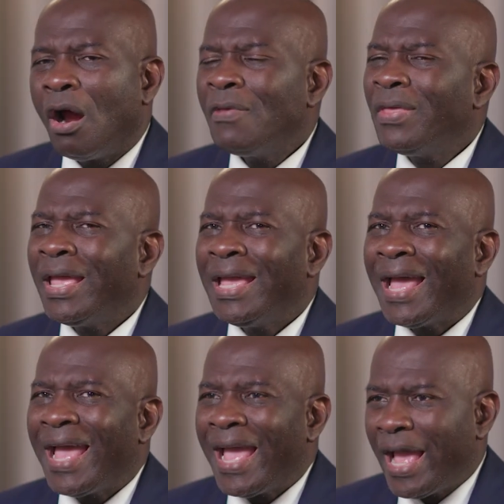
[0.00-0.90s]
Are they
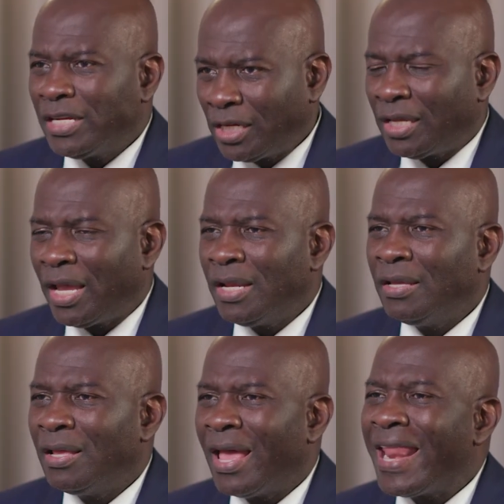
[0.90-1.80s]

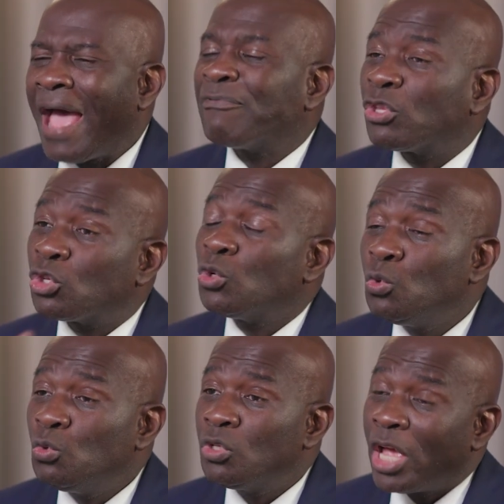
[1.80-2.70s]
educated and have the
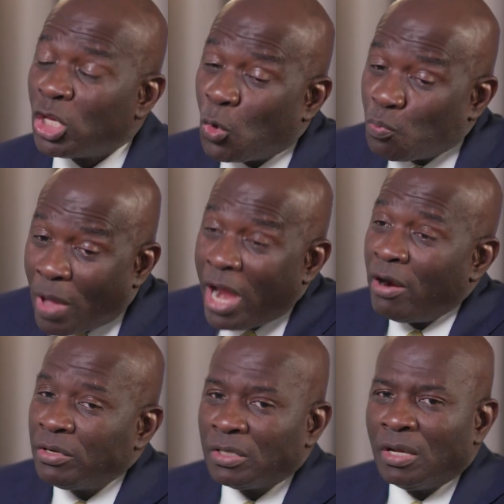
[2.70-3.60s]
tools that your
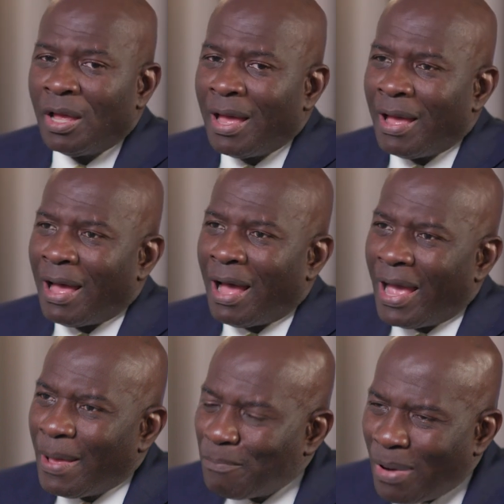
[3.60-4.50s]
parents
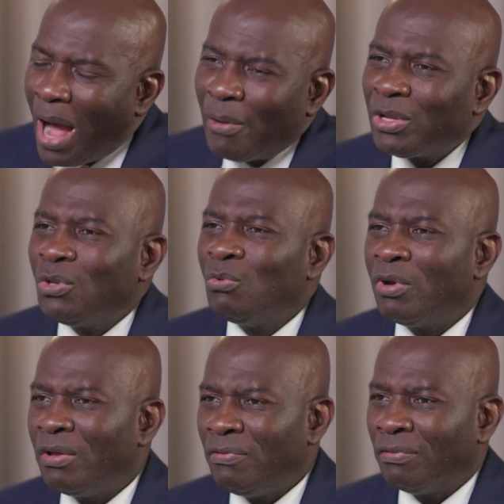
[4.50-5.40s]
empowered you
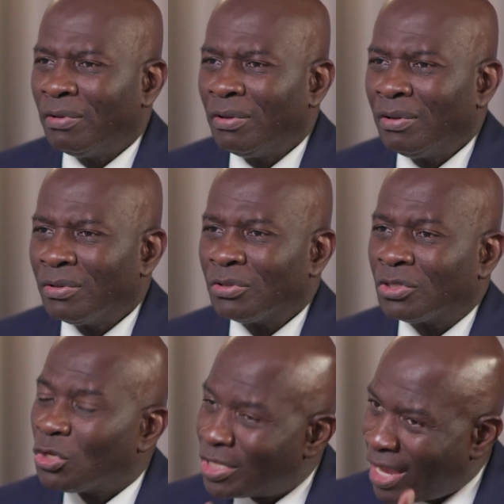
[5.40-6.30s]
with
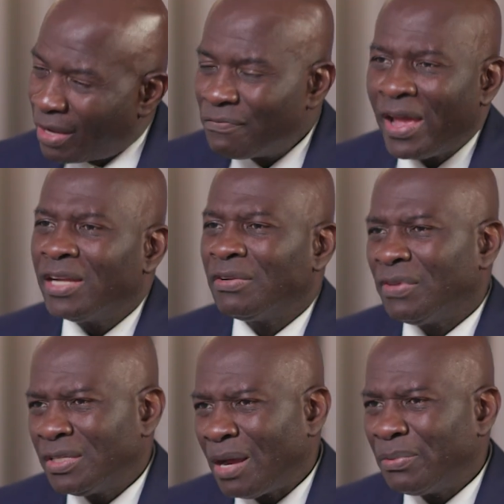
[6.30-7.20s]
to take advantage of
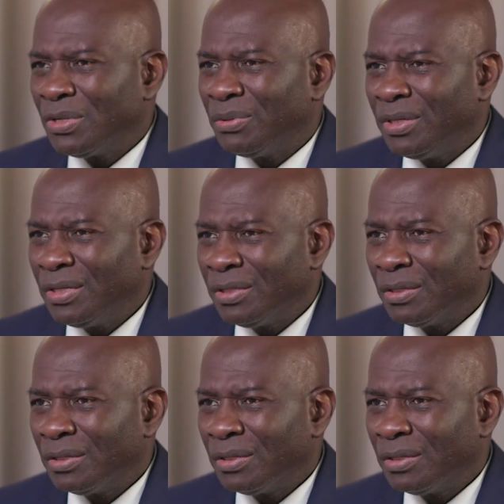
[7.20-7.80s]
these opportunities?